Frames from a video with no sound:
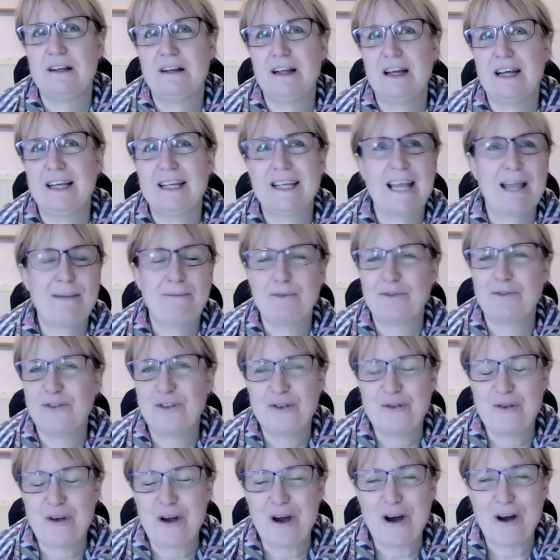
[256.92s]
a game of
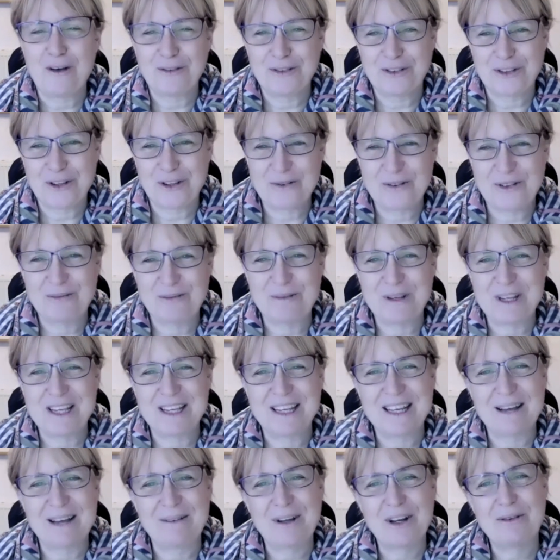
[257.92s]
2 halves, so to
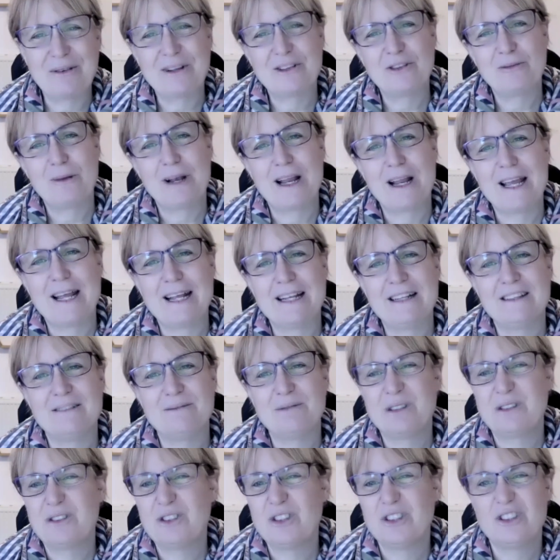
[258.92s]
speak. I'm going to explain
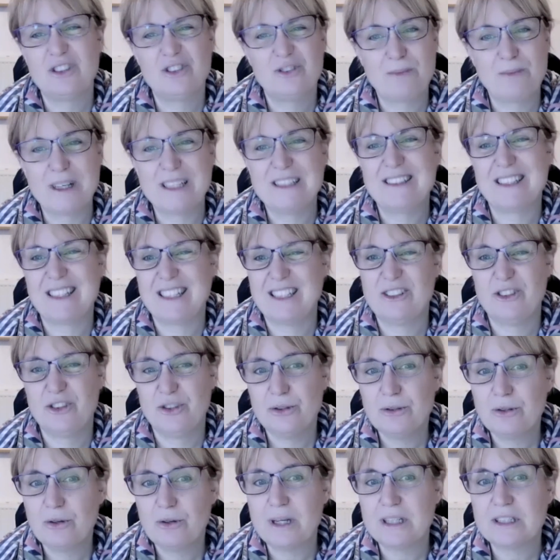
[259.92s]
with just basically
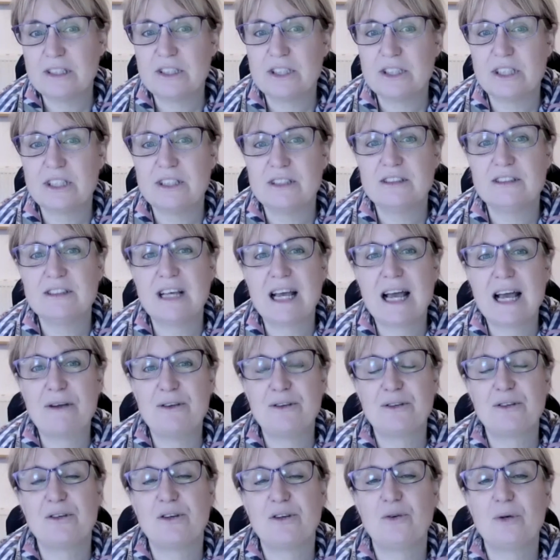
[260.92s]
2 questions how
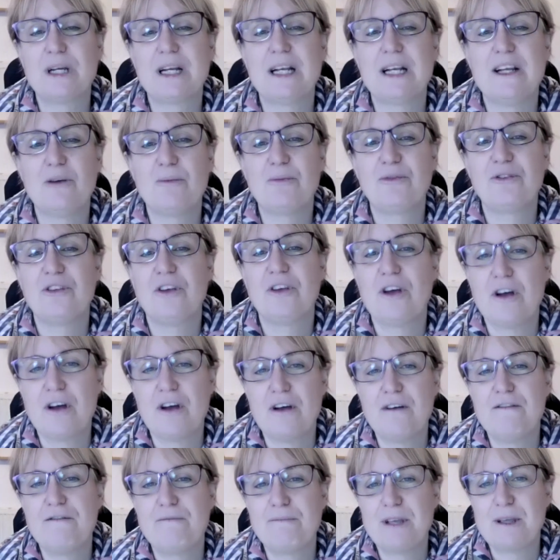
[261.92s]
you can quickly
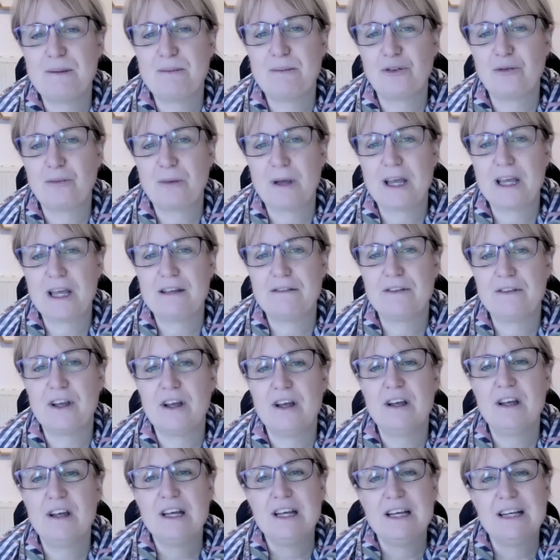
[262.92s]
observe people's
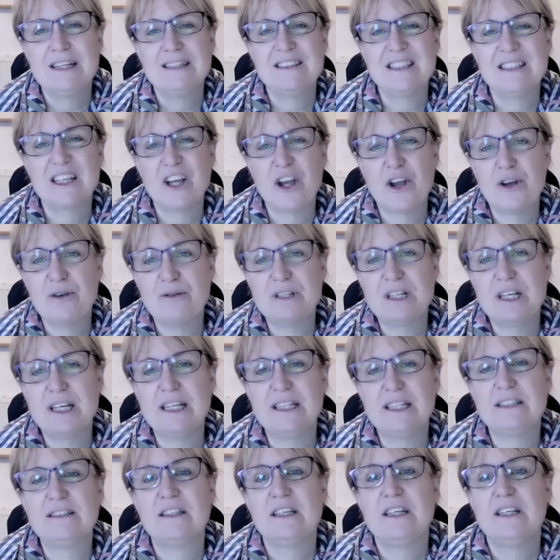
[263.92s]
behaviour, decode
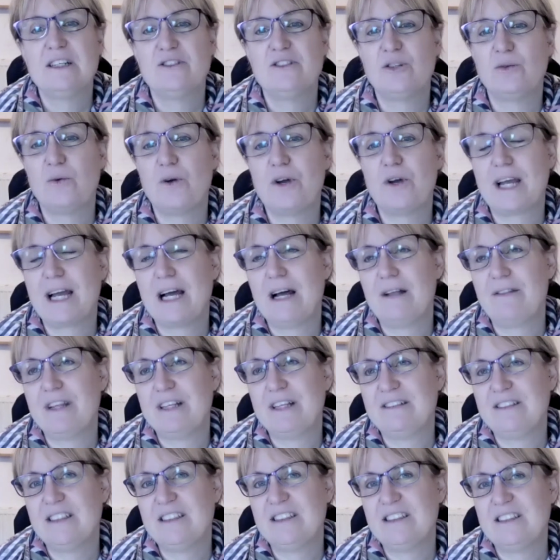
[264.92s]
it to work out
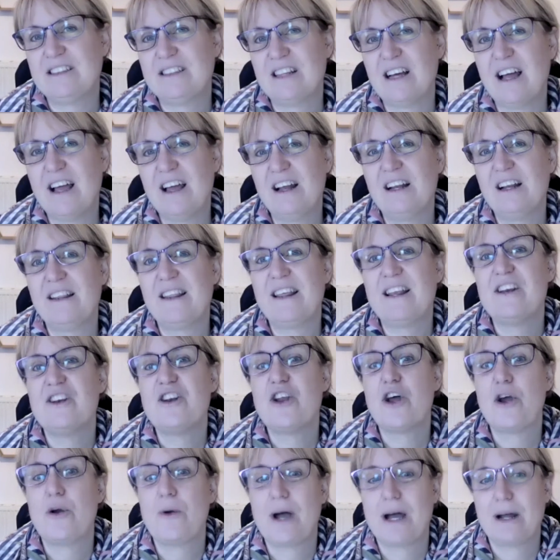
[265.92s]
their DISC style, and then
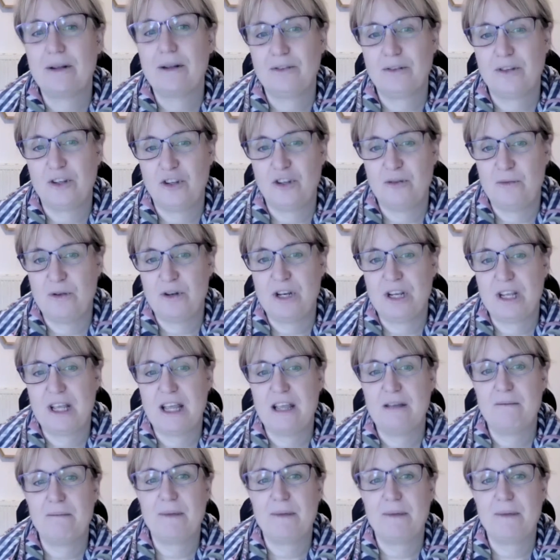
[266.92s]
know how to communicate